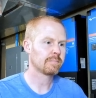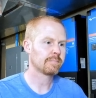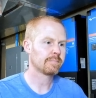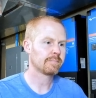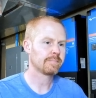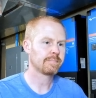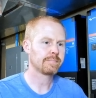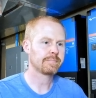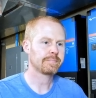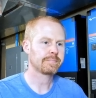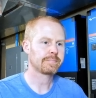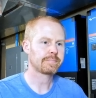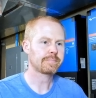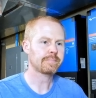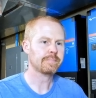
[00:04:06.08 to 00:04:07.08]

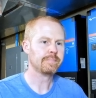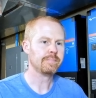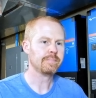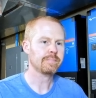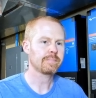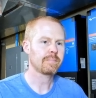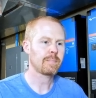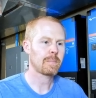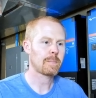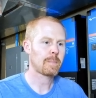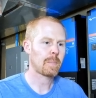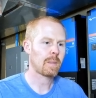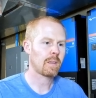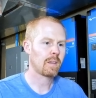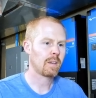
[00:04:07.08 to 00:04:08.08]

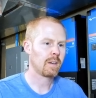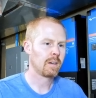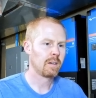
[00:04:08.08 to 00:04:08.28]
[no speech]